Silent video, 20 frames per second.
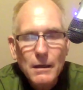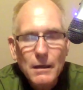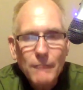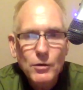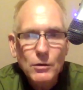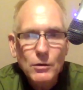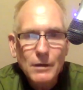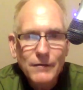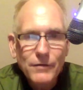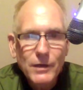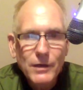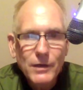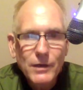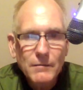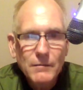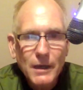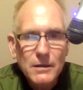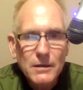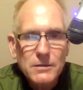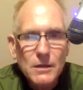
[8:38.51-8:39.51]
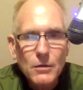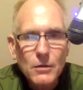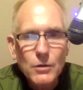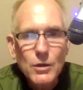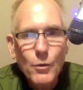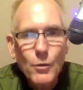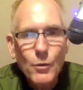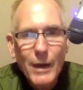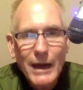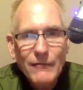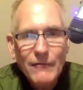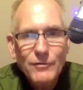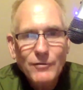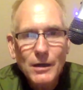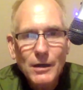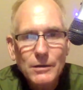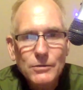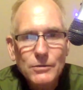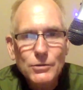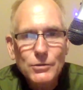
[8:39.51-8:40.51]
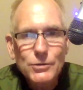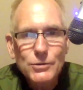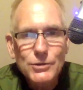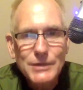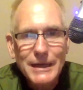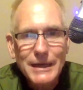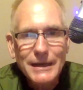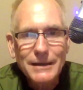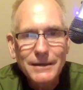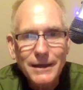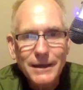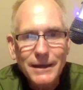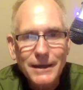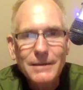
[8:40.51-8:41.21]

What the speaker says: if you're living in Mexico, you have to understand